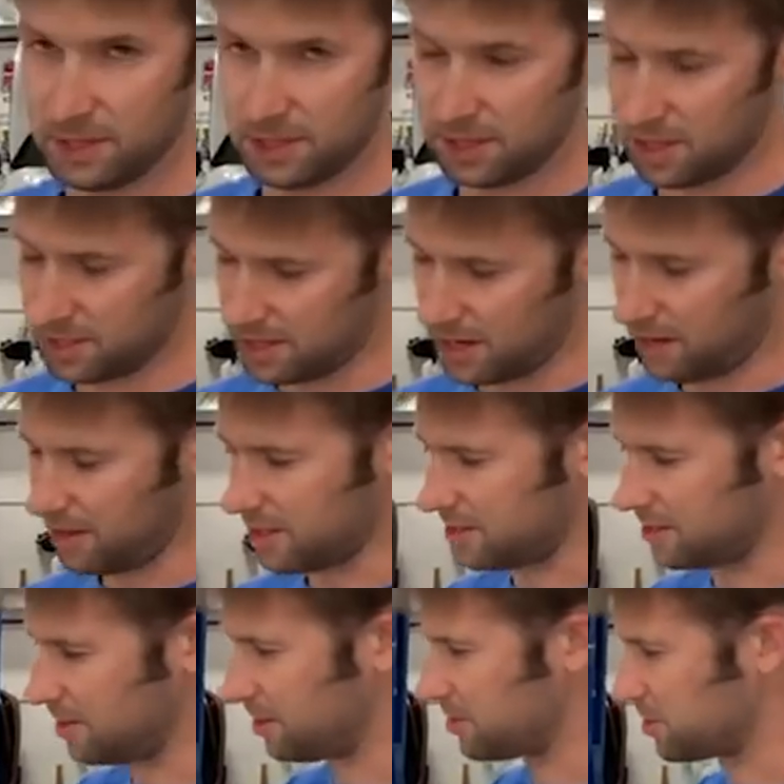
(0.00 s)
It does now.
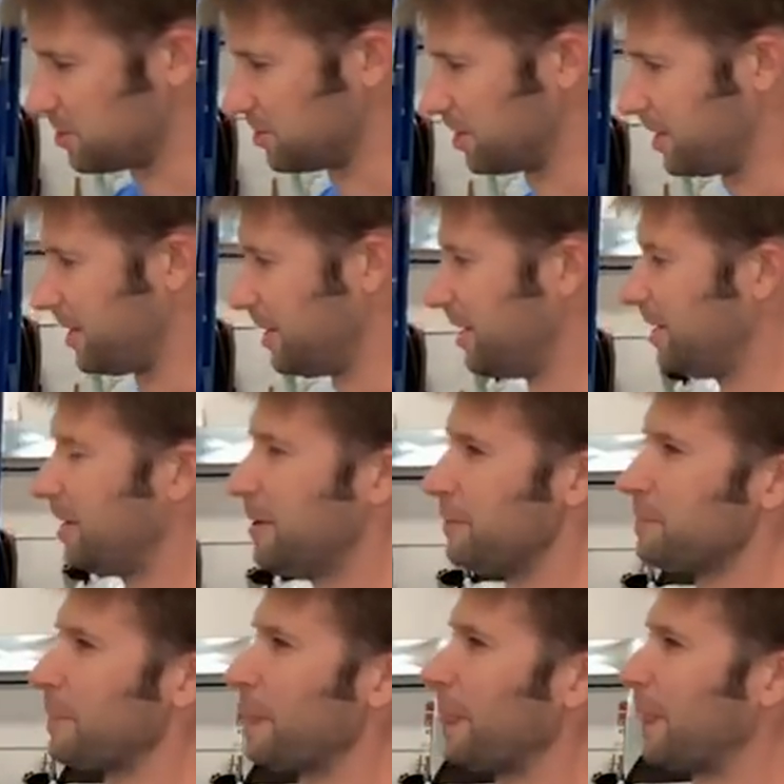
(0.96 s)
That's another story.
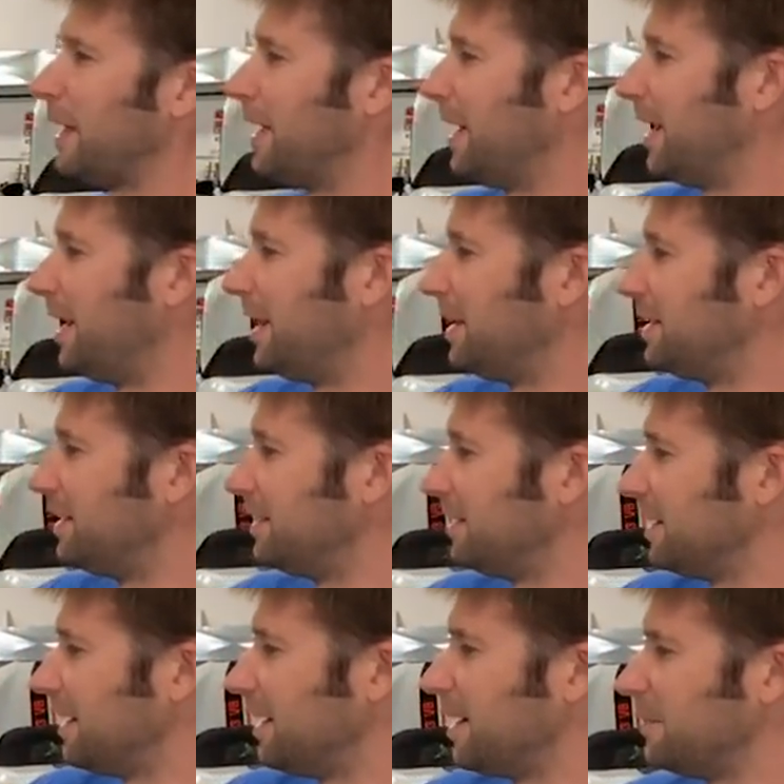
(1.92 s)
And
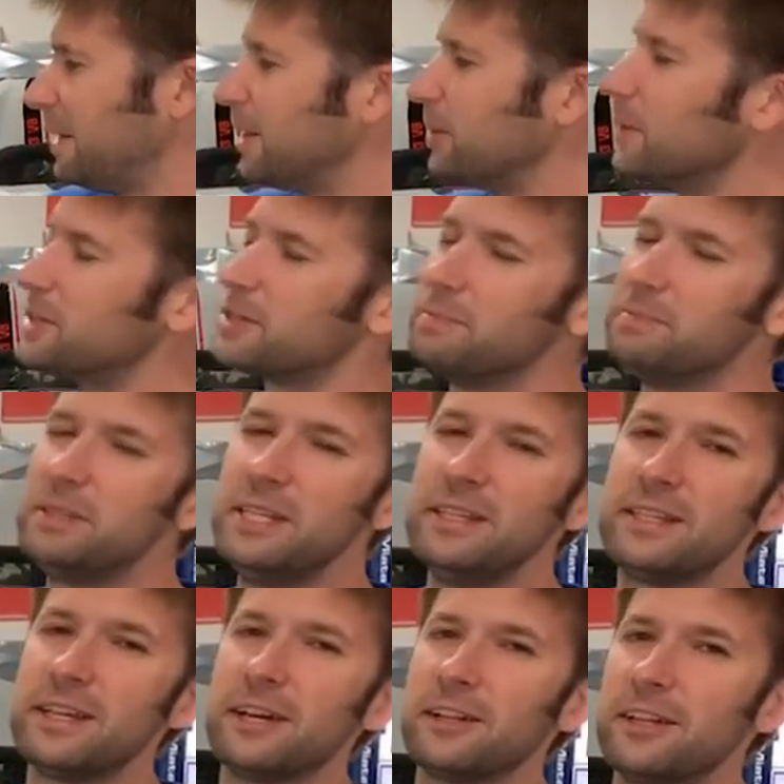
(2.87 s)
um, anyway, some
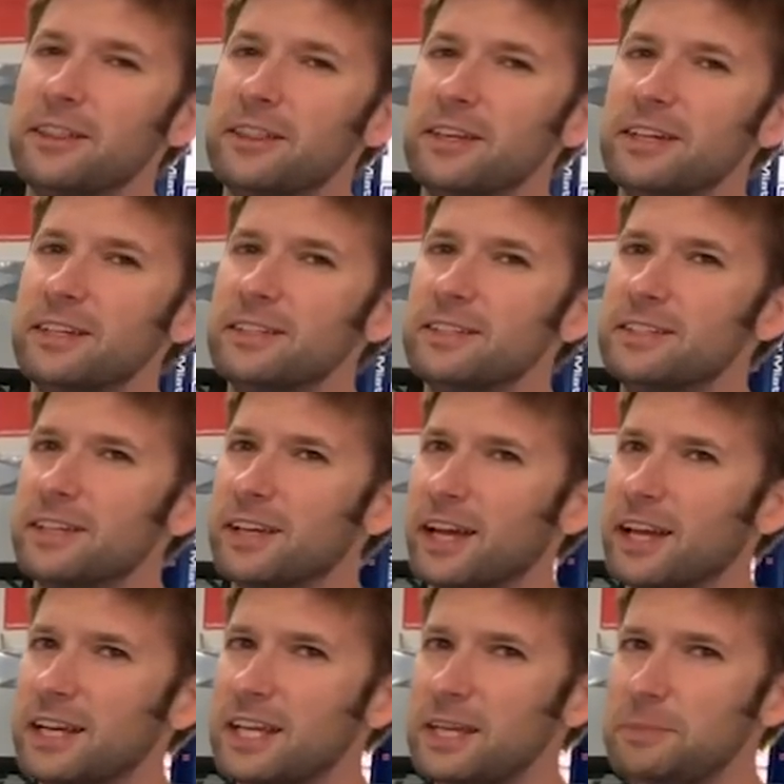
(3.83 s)
detaily things that
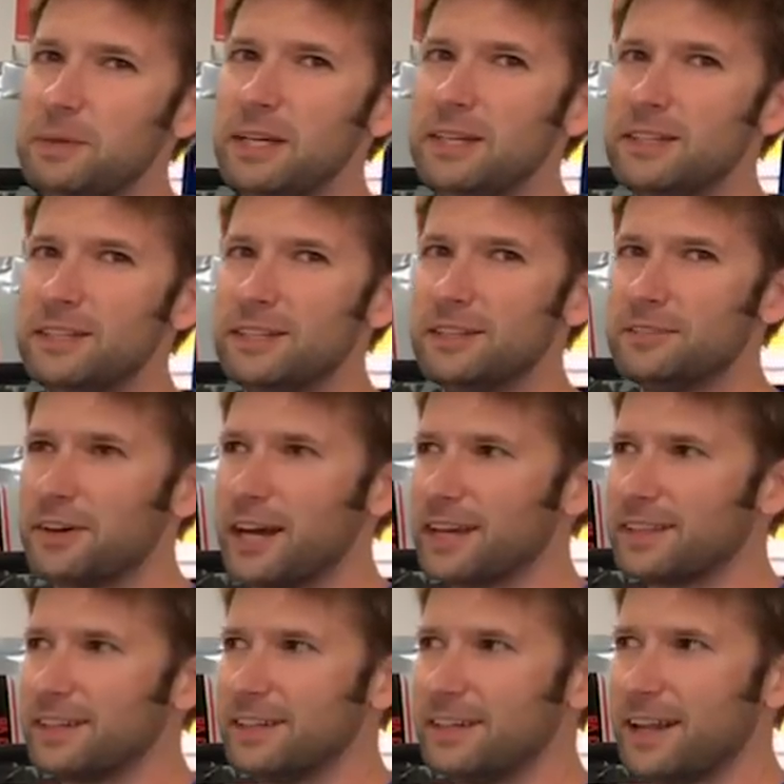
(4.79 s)
kind of keyed me into the
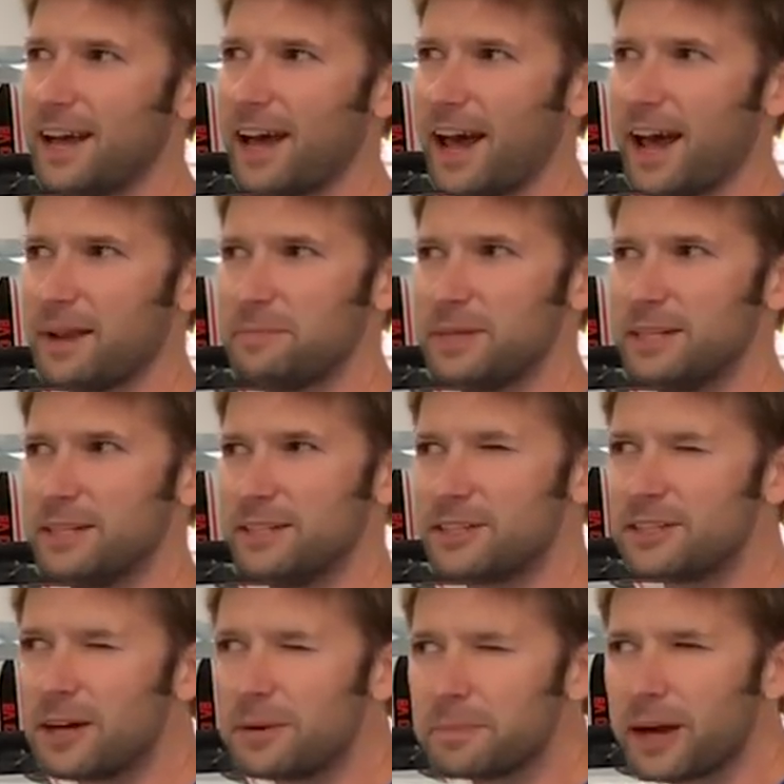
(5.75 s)
fact that it had been in
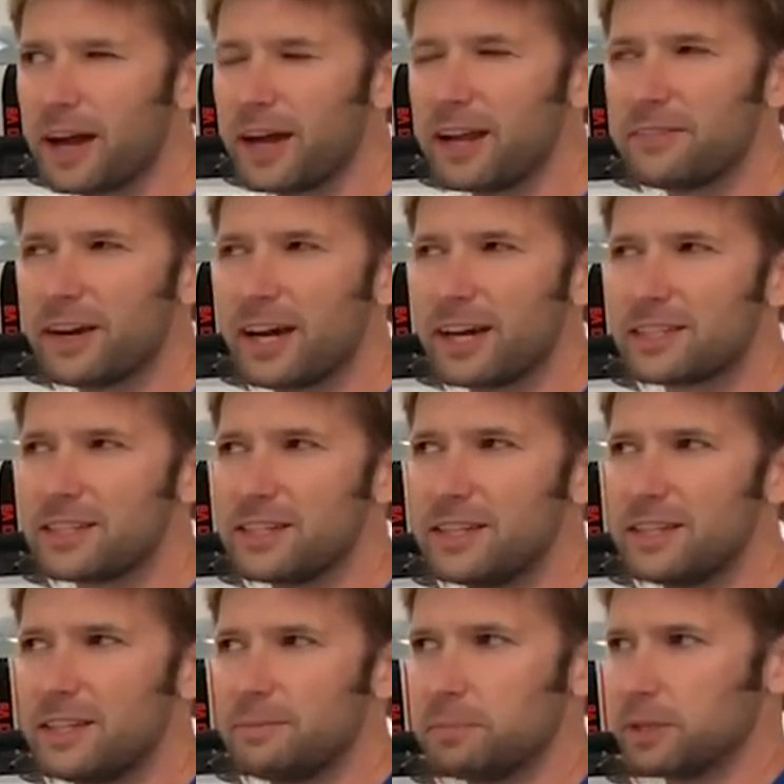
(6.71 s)
some kind of
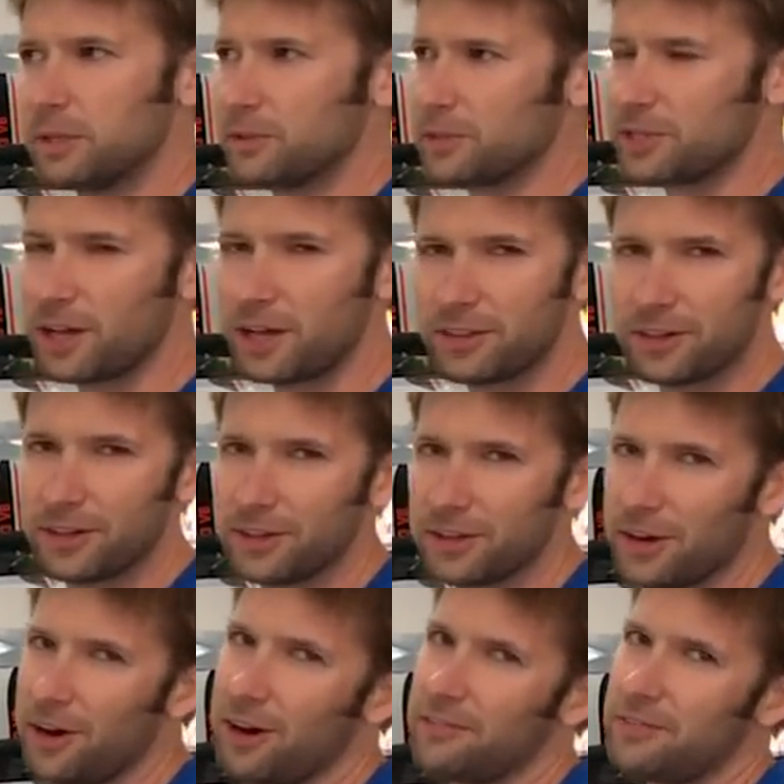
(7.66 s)
accident, but there's nothing on the
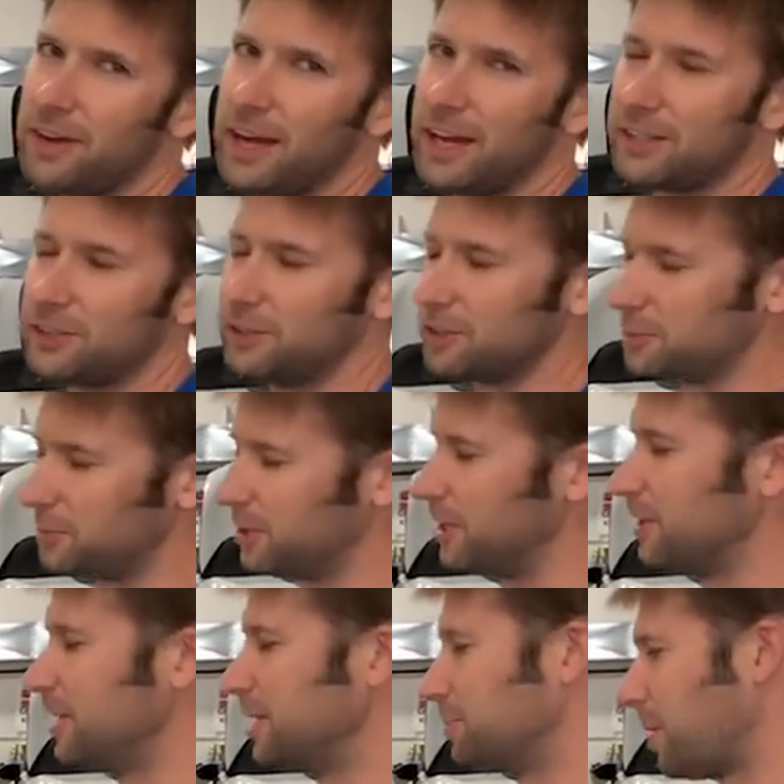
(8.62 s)
Carfax. Looked pretty
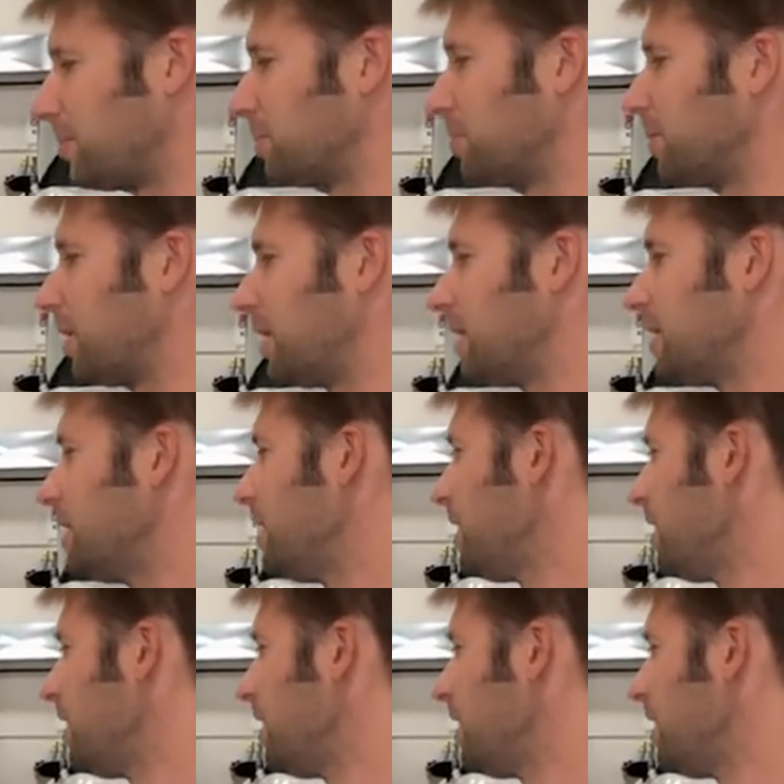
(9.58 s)
clean. Blah blah blah.